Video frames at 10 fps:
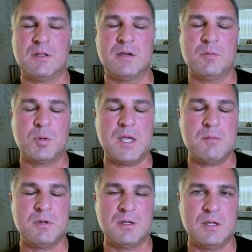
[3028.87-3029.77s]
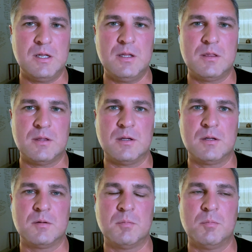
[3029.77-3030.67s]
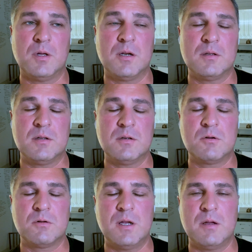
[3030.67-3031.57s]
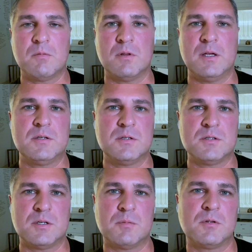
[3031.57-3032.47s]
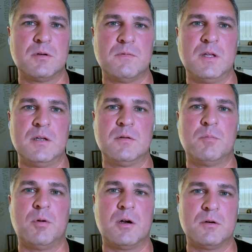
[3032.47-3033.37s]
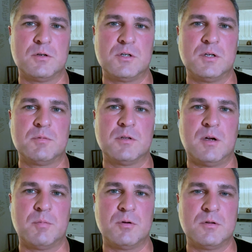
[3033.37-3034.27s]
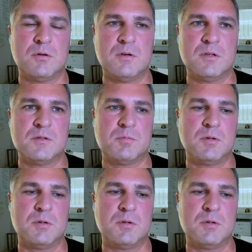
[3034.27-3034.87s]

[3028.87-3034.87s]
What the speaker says: They didn't pay me anything, but it did create relationships that have led to partnerships and opportunities